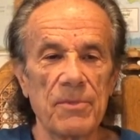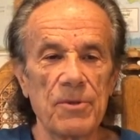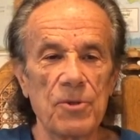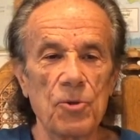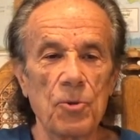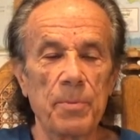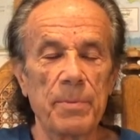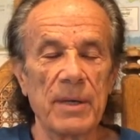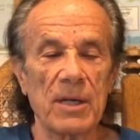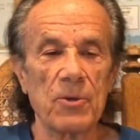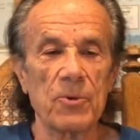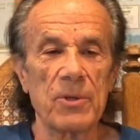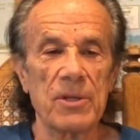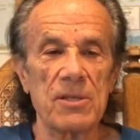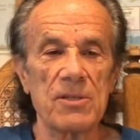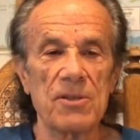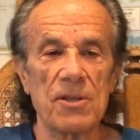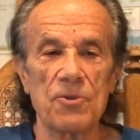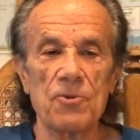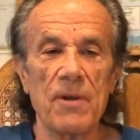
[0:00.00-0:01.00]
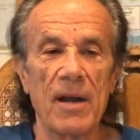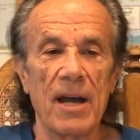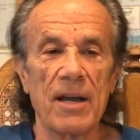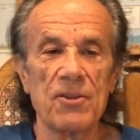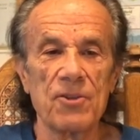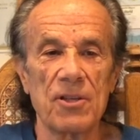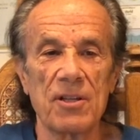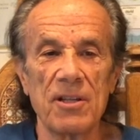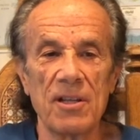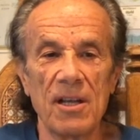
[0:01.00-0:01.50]
ubiquitous
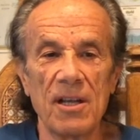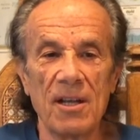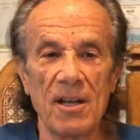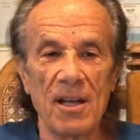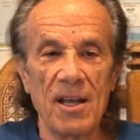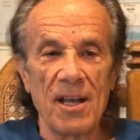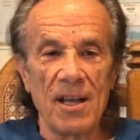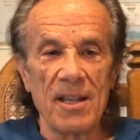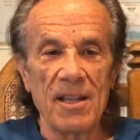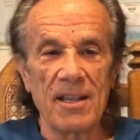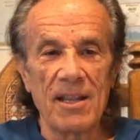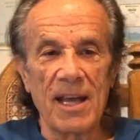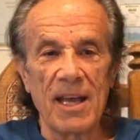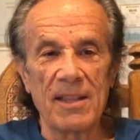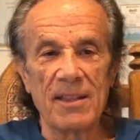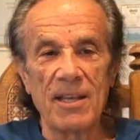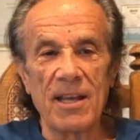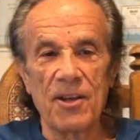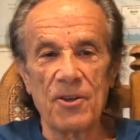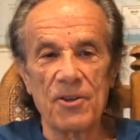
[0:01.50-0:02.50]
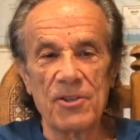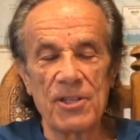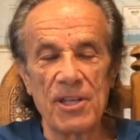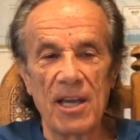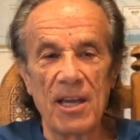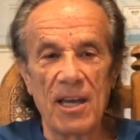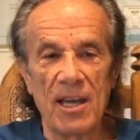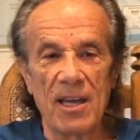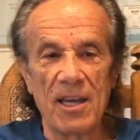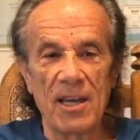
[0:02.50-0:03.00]
attraction, that there is
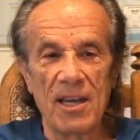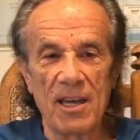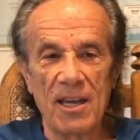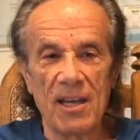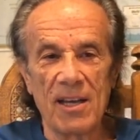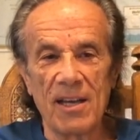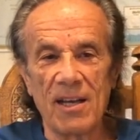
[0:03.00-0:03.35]
a